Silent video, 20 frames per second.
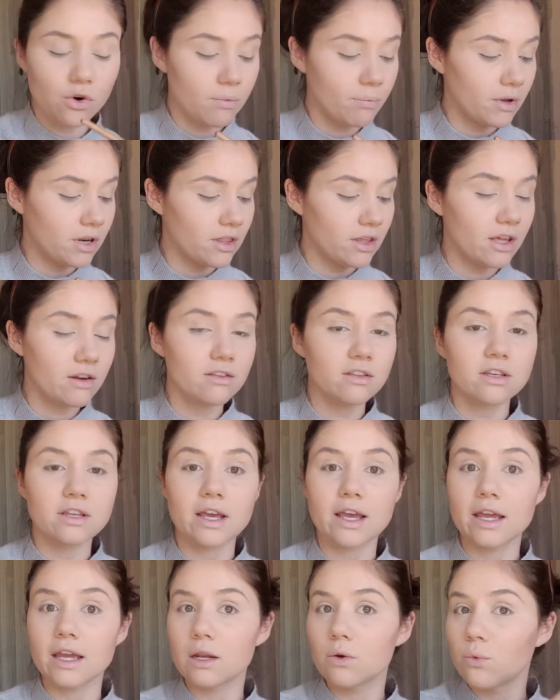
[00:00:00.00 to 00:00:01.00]
but at the end of the
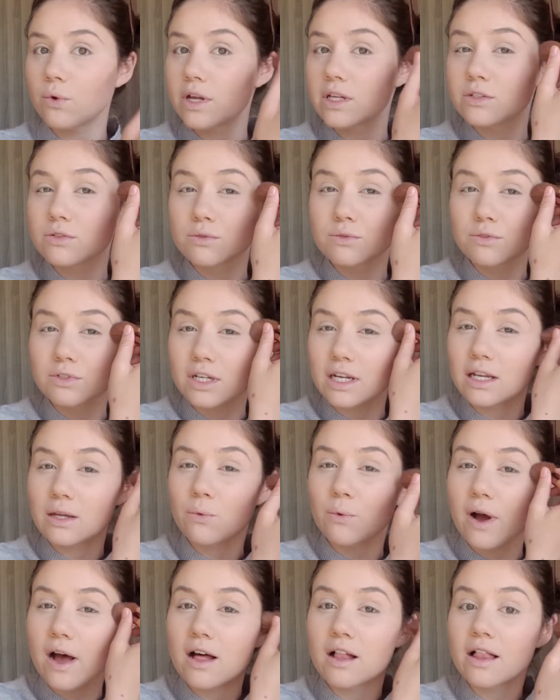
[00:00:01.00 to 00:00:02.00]
day, it went really
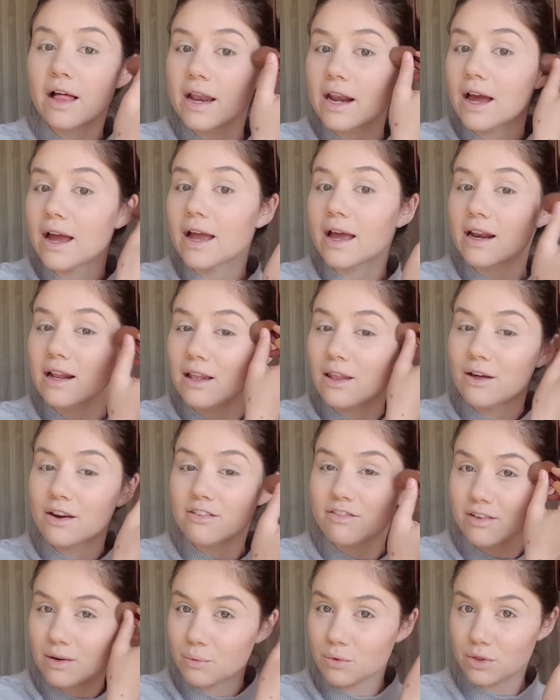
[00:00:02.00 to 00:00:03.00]
well, and I had a lot of
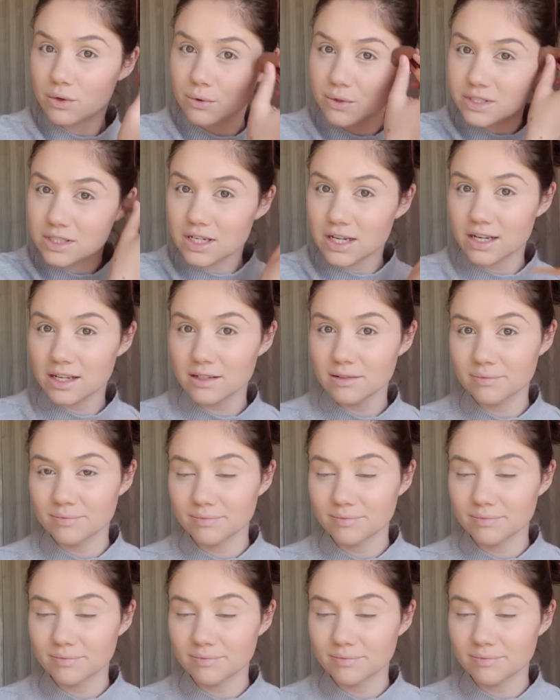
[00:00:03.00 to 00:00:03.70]
fun with the quiz night.